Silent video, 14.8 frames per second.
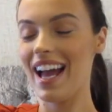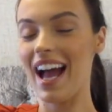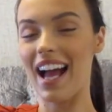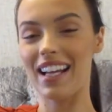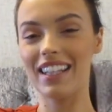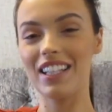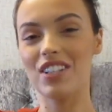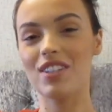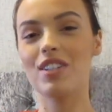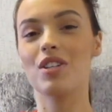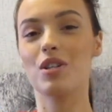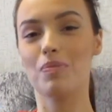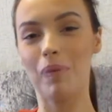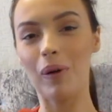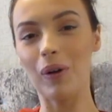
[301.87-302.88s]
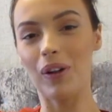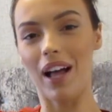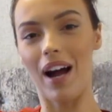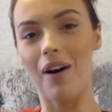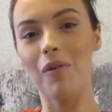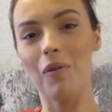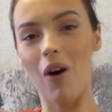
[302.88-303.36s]
I can literally just pull
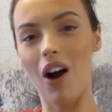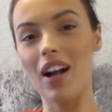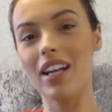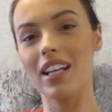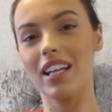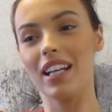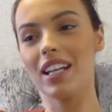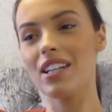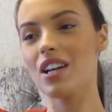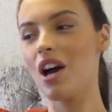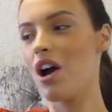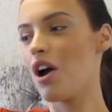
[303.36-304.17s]
out what I need